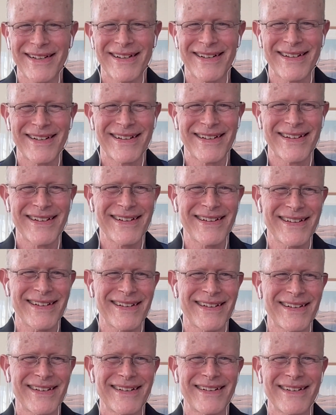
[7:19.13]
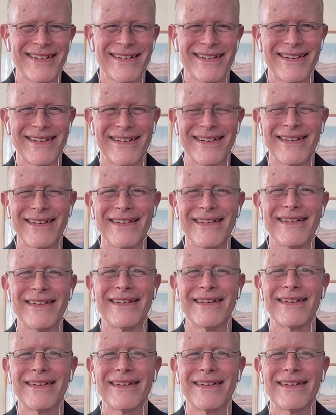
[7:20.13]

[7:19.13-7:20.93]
(silence)